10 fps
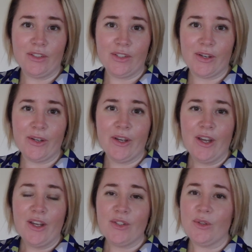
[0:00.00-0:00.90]
So
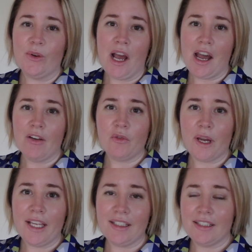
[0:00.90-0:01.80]
2.5
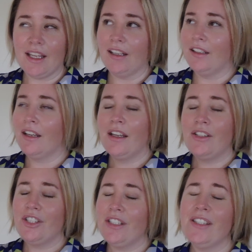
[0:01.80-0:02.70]
weeks, and
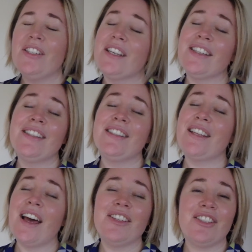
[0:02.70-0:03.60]
she's just
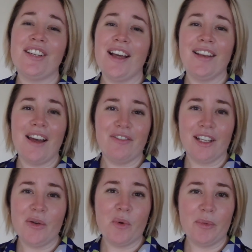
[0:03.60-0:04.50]
such a
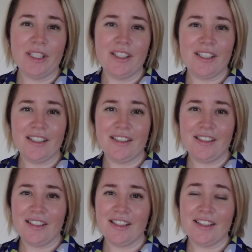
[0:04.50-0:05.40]
lovely woman.
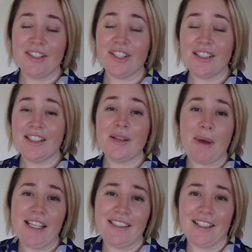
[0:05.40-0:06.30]
She's just
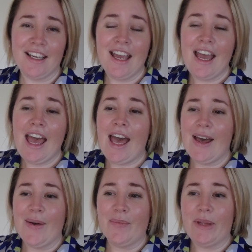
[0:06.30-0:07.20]
amazing.
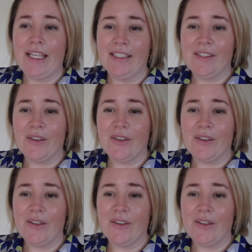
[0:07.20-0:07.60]
And